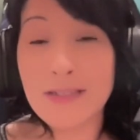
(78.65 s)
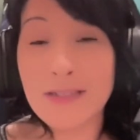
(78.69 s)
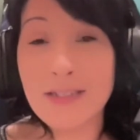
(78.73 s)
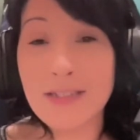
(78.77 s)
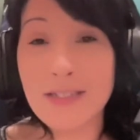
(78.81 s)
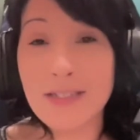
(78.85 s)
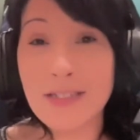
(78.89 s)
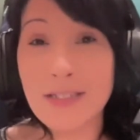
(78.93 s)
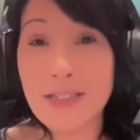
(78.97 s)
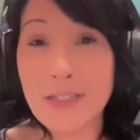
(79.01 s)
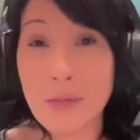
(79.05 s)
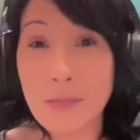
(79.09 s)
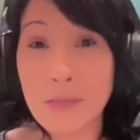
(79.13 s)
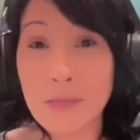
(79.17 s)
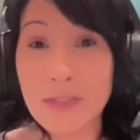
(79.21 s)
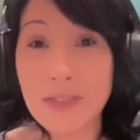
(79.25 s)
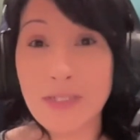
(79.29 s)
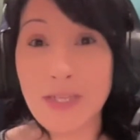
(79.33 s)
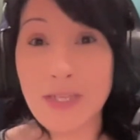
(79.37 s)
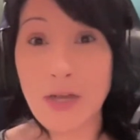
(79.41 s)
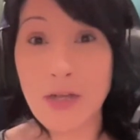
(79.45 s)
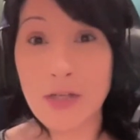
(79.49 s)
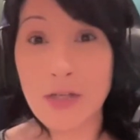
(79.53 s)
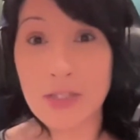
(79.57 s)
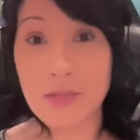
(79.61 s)
someone
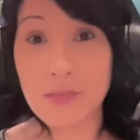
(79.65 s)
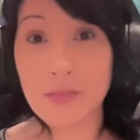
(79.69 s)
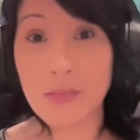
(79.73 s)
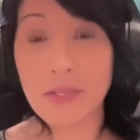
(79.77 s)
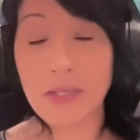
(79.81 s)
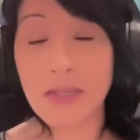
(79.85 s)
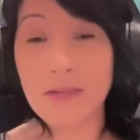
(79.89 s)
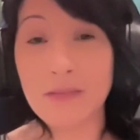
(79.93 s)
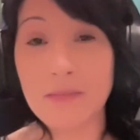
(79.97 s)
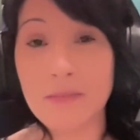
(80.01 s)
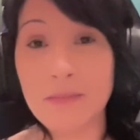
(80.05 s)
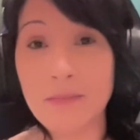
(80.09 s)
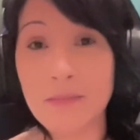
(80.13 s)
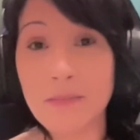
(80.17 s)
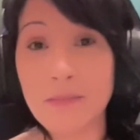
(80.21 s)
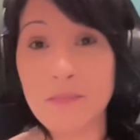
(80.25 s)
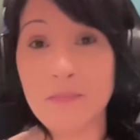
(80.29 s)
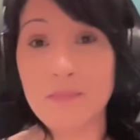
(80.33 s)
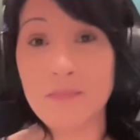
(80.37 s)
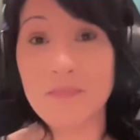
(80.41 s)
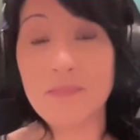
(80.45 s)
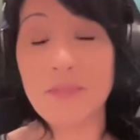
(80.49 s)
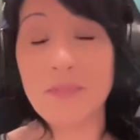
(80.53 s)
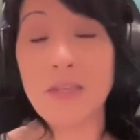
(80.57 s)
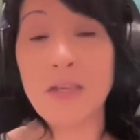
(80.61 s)
tells me,
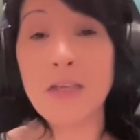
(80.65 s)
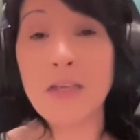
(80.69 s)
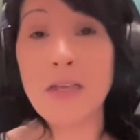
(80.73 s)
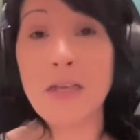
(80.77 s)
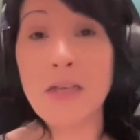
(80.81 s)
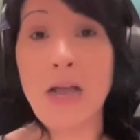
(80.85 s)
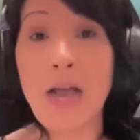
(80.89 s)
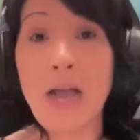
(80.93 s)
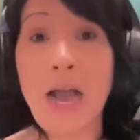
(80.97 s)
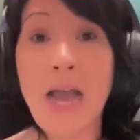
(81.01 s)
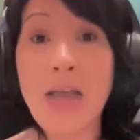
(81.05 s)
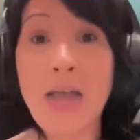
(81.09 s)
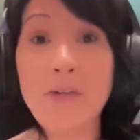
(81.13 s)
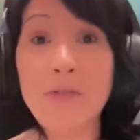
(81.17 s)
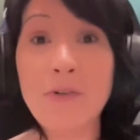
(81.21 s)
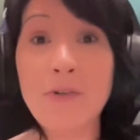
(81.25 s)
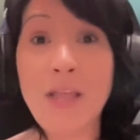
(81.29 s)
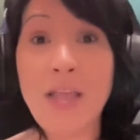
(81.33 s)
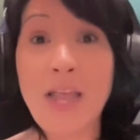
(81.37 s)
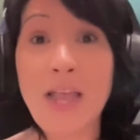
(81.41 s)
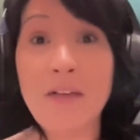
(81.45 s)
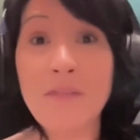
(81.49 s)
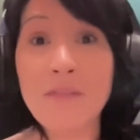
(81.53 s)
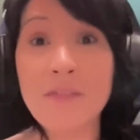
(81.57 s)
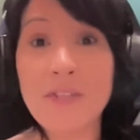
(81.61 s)
I don't
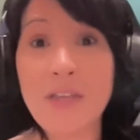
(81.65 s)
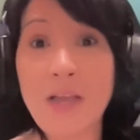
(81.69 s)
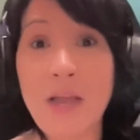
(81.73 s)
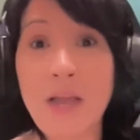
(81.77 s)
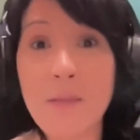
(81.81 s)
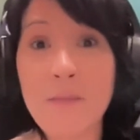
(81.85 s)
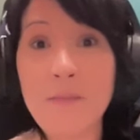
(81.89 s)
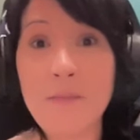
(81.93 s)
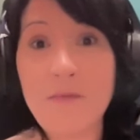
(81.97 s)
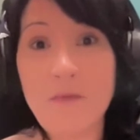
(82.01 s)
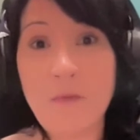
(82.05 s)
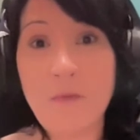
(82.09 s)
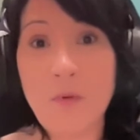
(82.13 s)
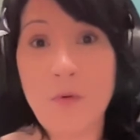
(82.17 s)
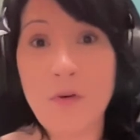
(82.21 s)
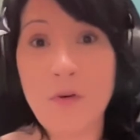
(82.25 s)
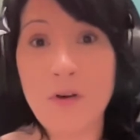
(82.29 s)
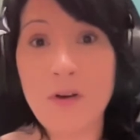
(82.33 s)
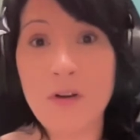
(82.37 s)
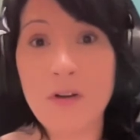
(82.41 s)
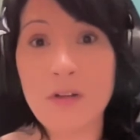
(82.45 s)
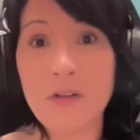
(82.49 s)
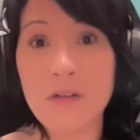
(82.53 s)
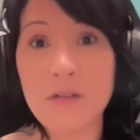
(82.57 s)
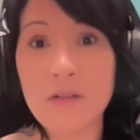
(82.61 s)
have time
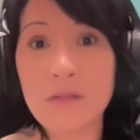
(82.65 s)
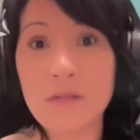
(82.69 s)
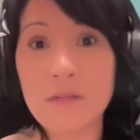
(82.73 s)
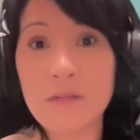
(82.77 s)
for,